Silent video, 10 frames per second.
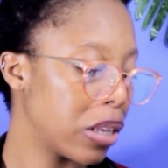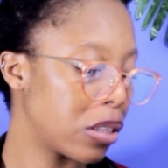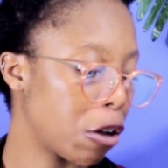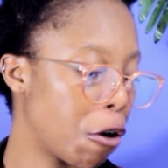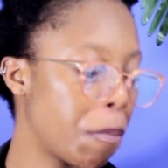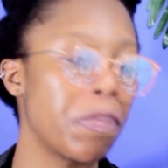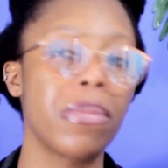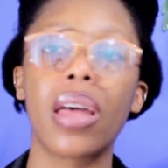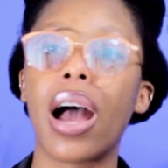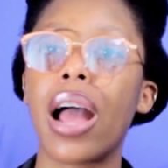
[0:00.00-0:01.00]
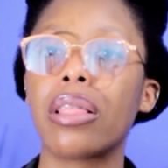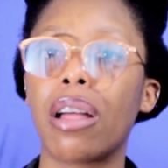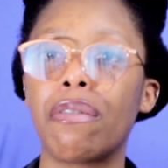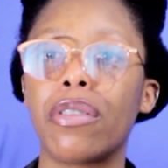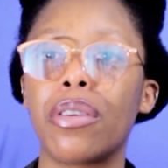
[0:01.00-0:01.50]
So I
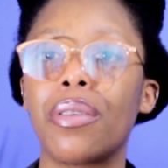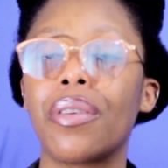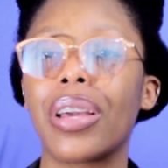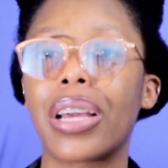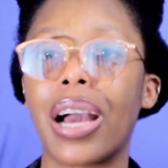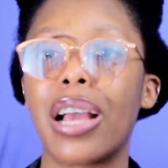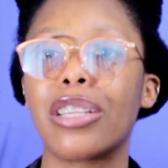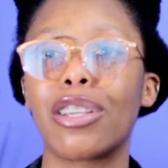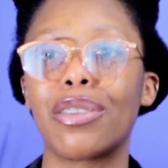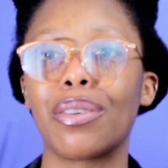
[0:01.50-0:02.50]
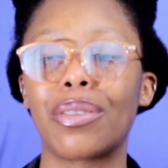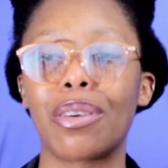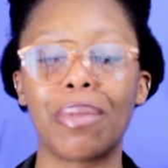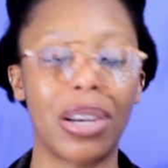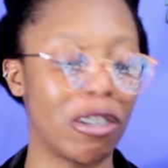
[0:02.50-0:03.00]
love you guys
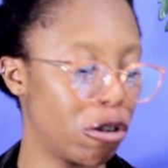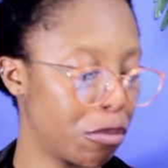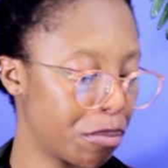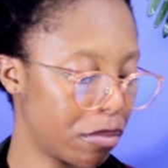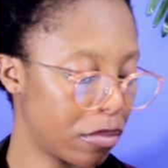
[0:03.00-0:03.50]
so much.